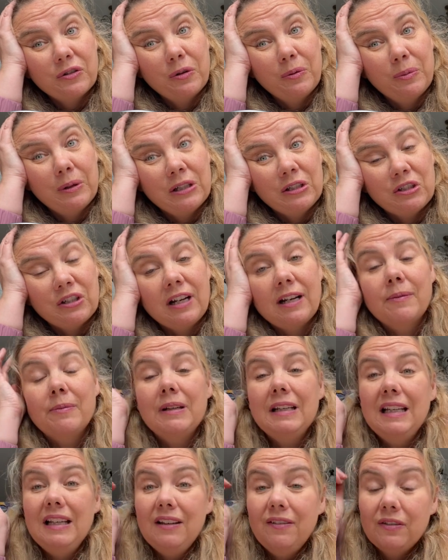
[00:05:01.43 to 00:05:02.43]
a big job,
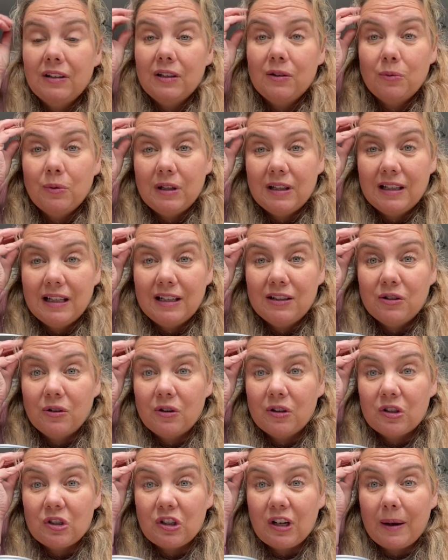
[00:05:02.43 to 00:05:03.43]
even when they do
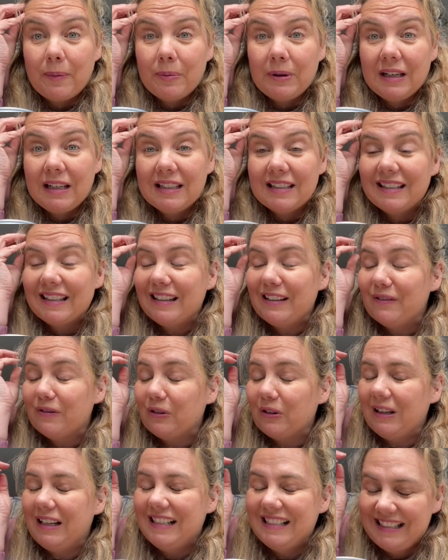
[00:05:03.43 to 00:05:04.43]
the shopping and
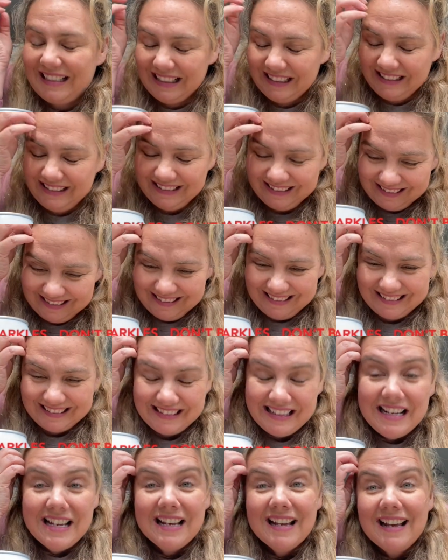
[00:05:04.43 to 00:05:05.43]
deliver it,
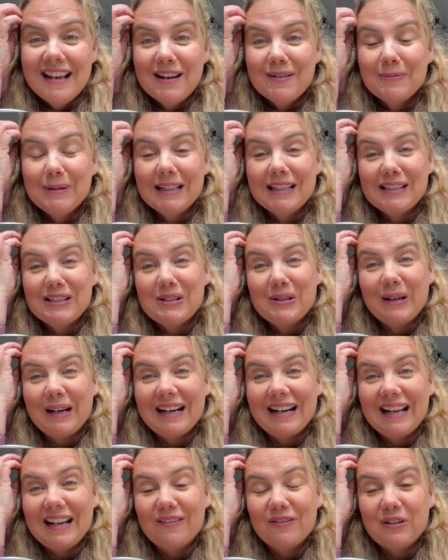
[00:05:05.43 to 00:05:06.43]
because you
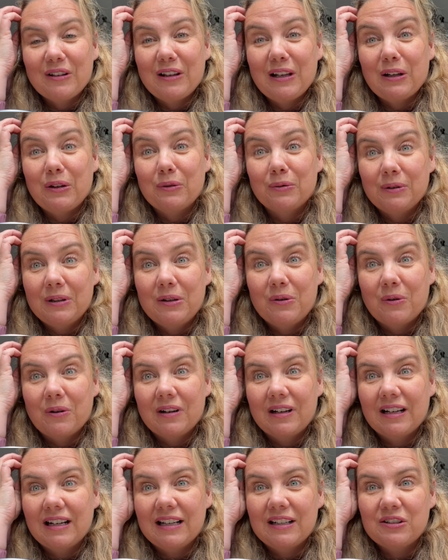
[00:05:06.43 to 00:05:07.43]
kind of have to like
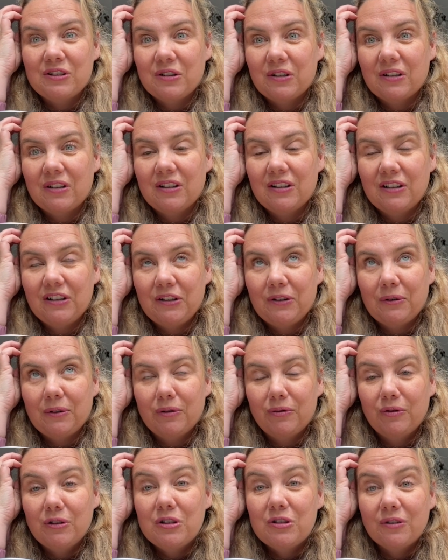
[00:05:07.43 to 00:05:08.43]
reorganize your
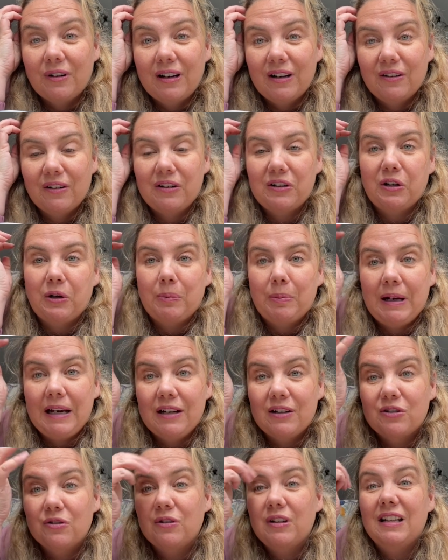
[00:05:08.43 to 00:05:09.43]
refrigerator and your
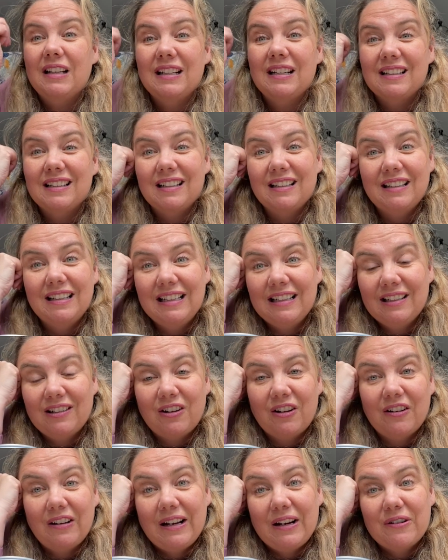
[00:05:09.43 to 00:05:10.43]
pantry and clean it
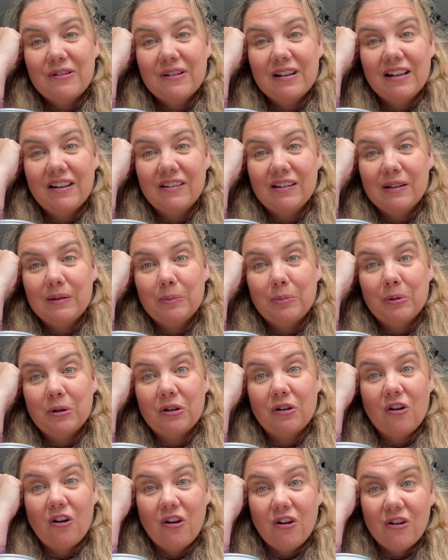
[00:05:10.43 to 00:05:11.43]
all out and then put
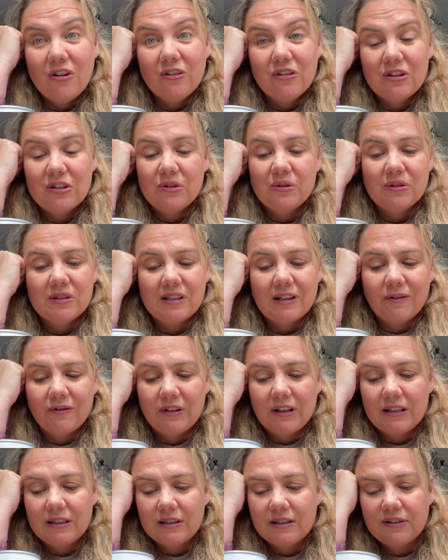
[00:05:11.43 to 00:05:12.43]
all the new stuff
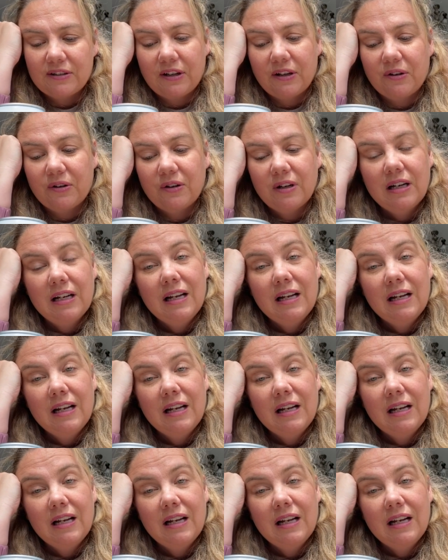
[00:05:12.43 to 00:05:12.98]
in. So